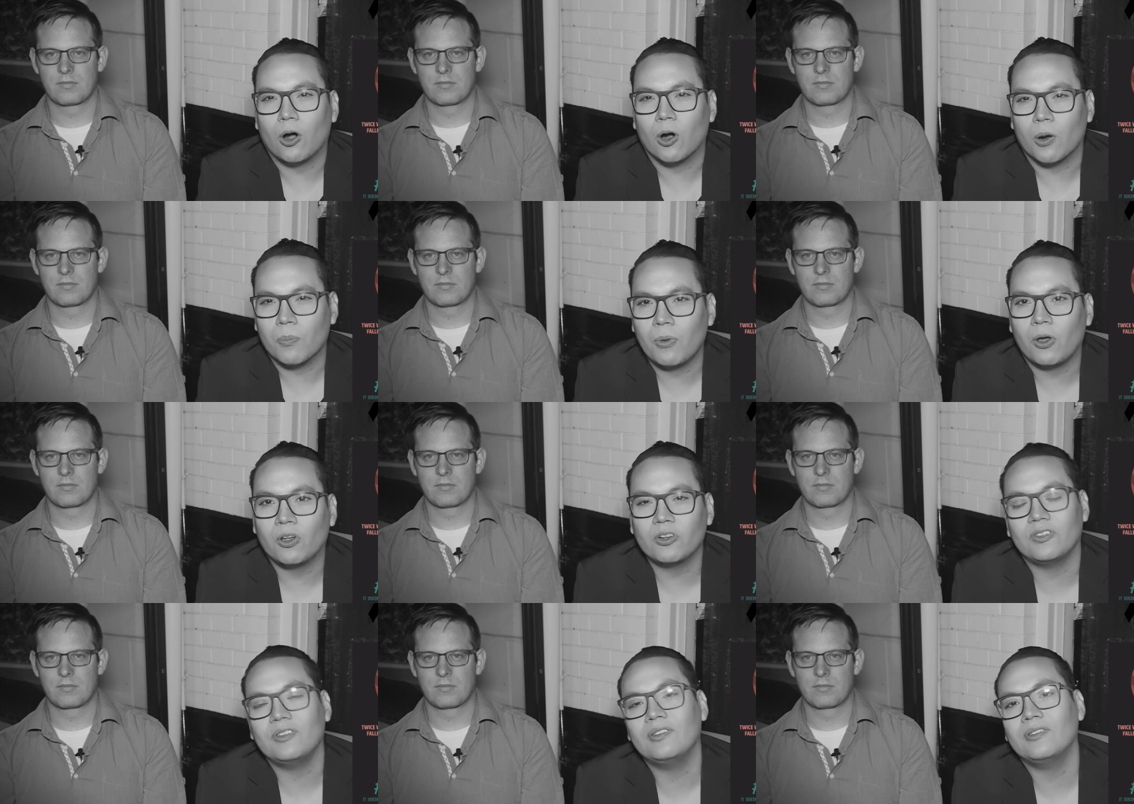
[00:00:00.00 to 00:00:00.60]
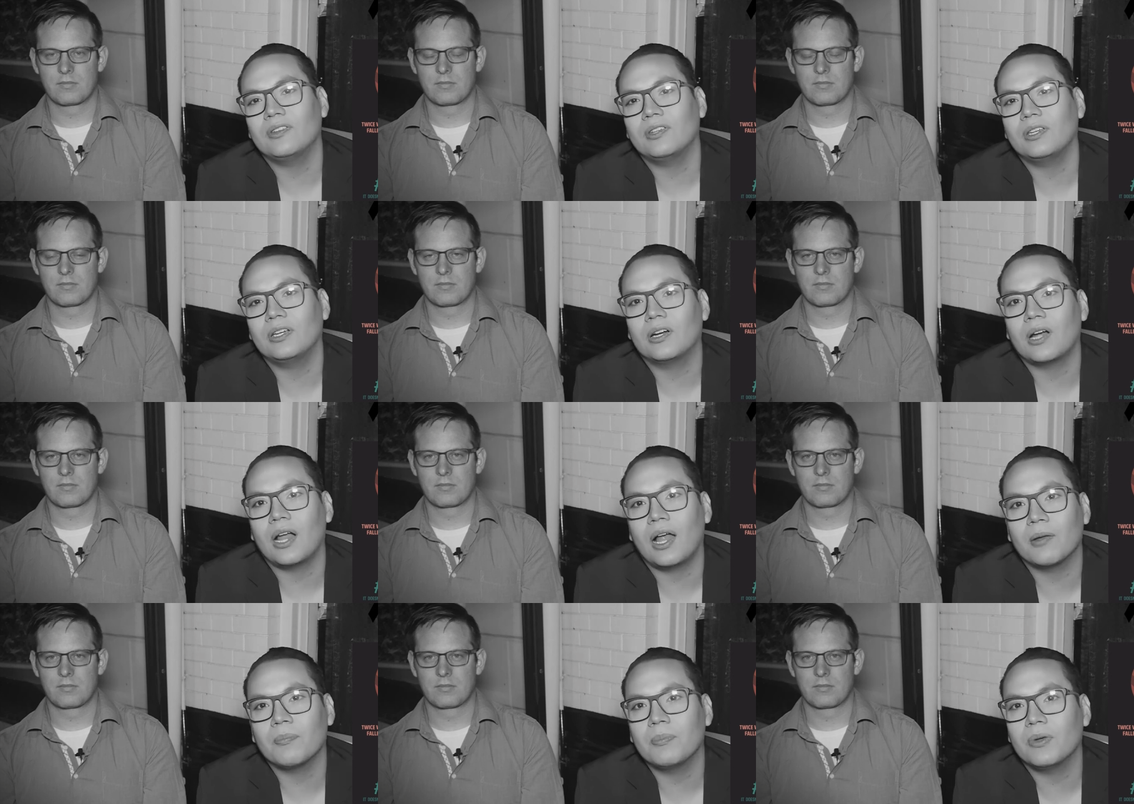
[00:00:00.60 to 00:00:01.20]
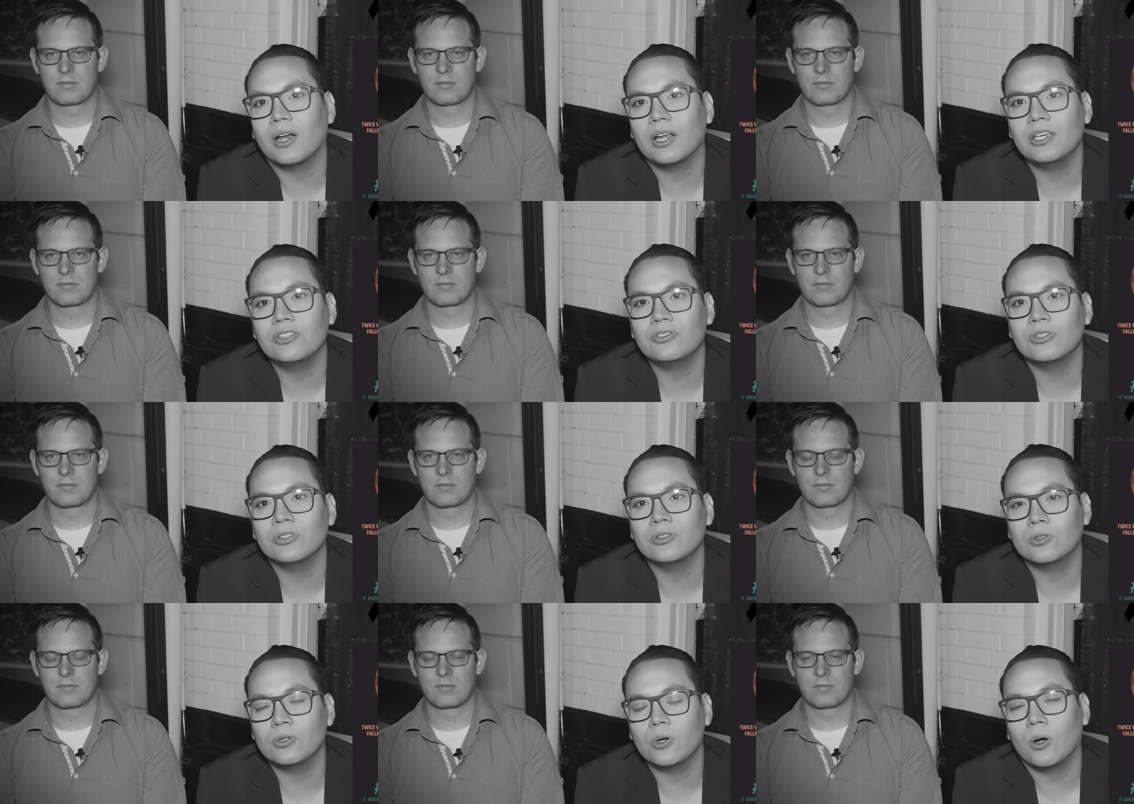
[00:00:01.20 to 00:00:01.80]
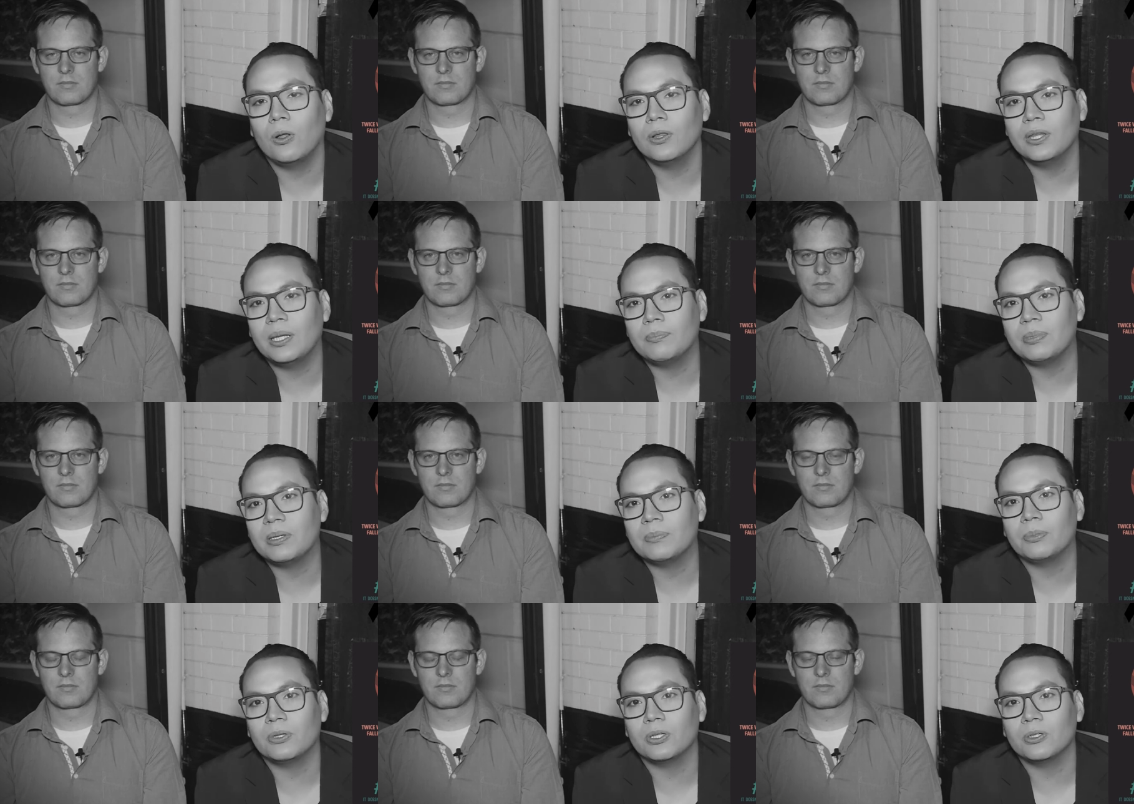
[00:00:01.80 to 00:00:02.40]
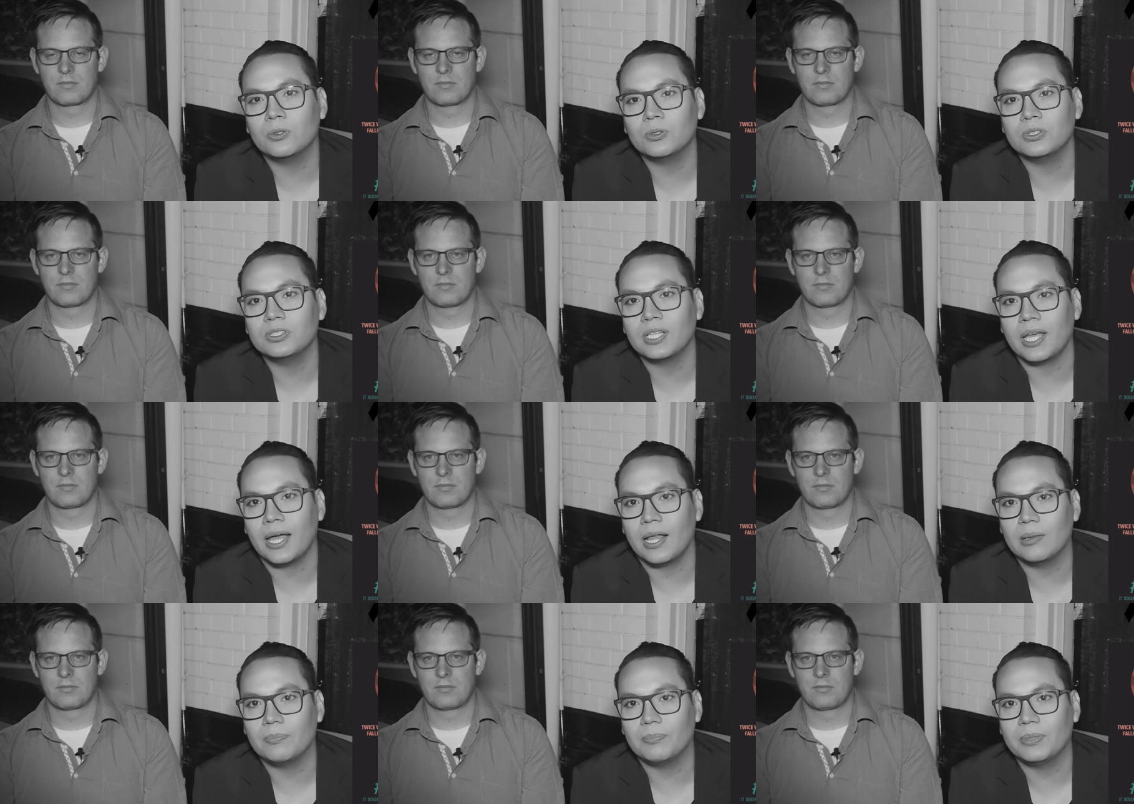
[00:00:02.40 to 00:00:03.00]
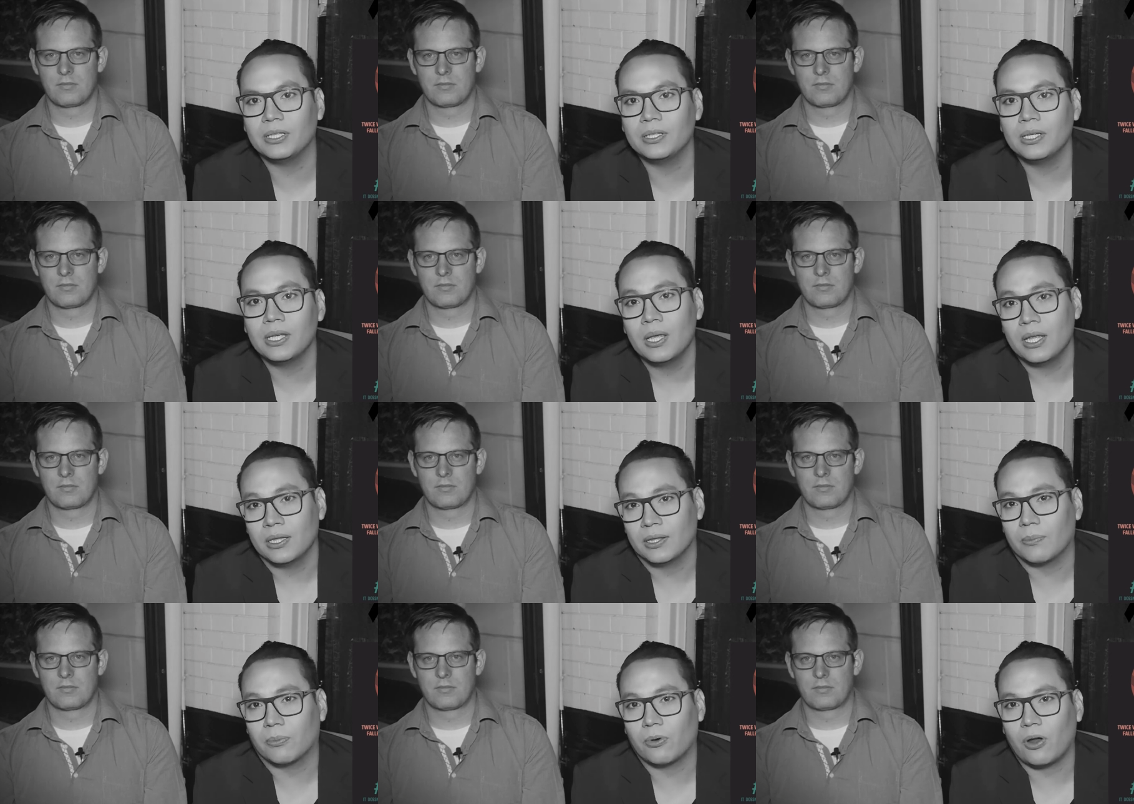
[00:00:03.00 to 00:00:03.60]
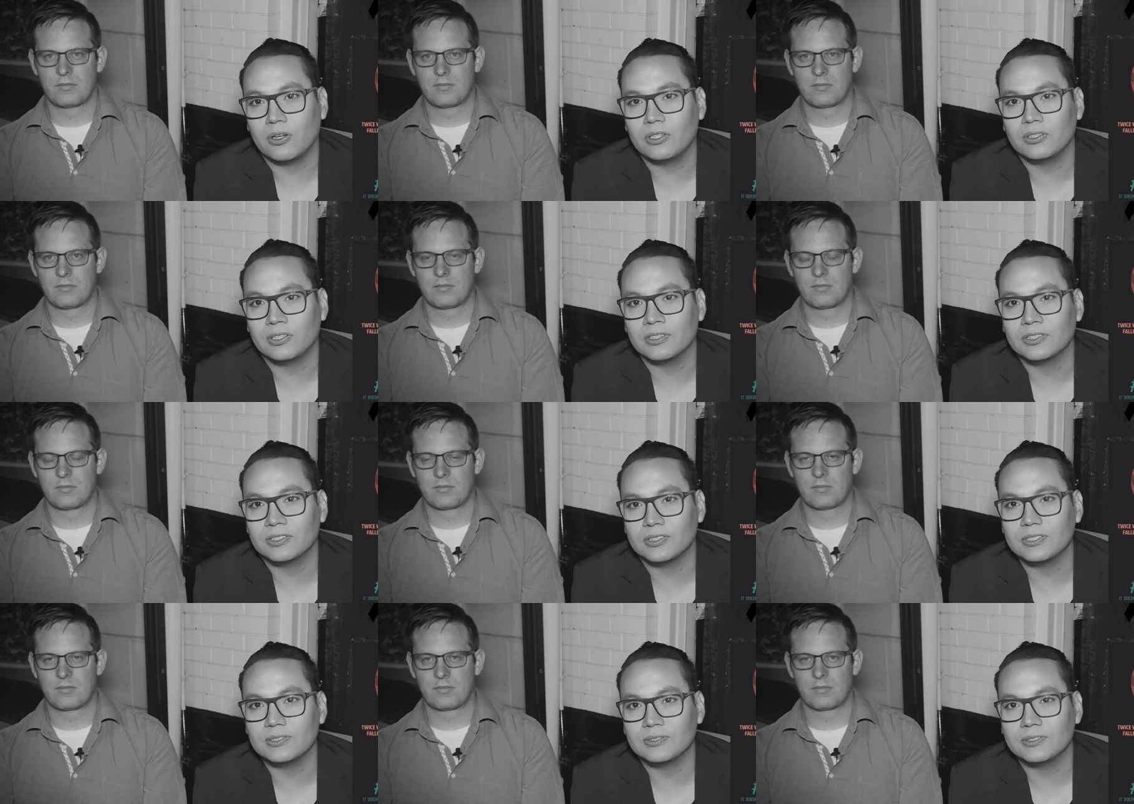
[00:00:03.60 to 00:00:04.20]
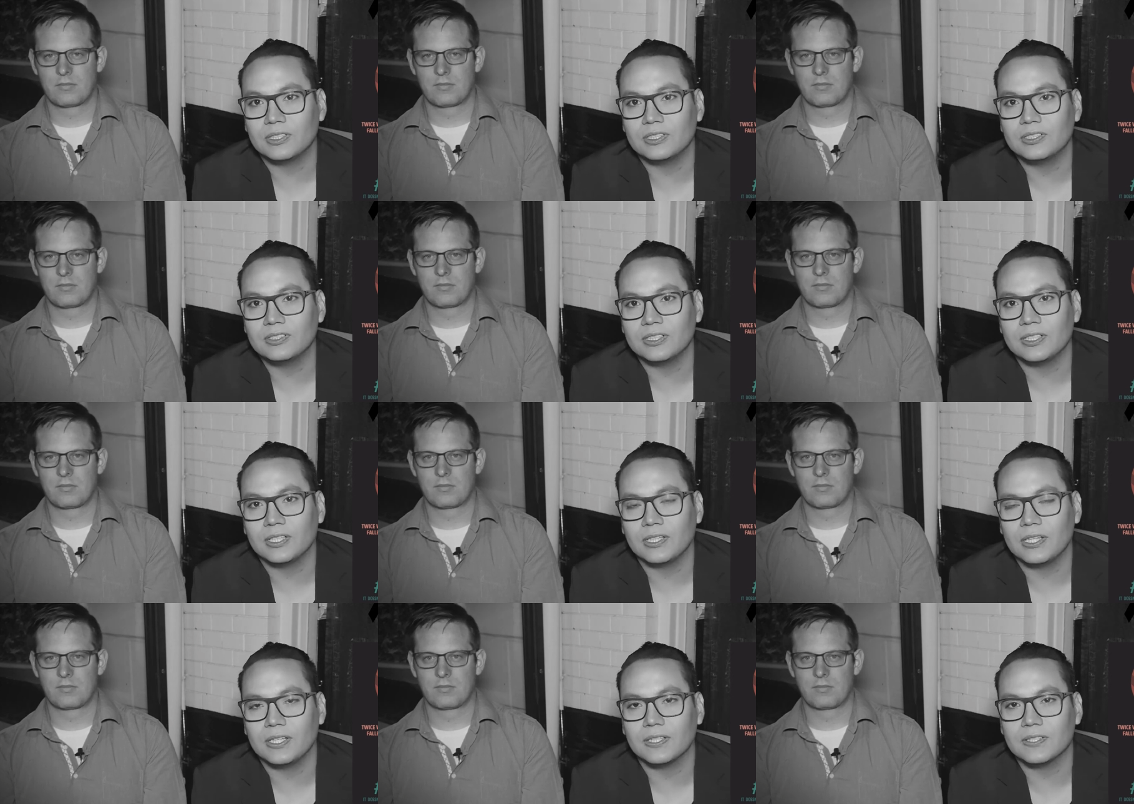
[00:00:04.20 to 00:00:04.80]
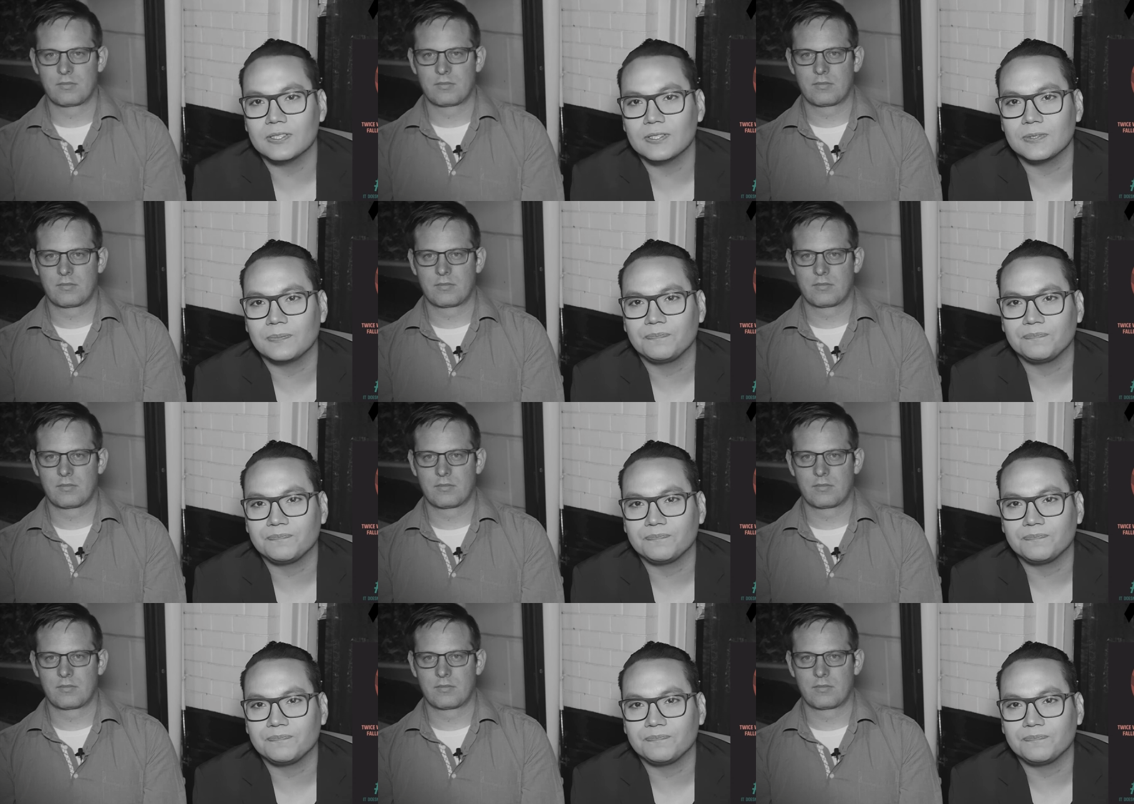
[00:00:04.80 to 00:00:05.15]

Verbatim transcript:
Speaker 1: Our most sincere admiration to all the people who is helping the brothers and sisters in need.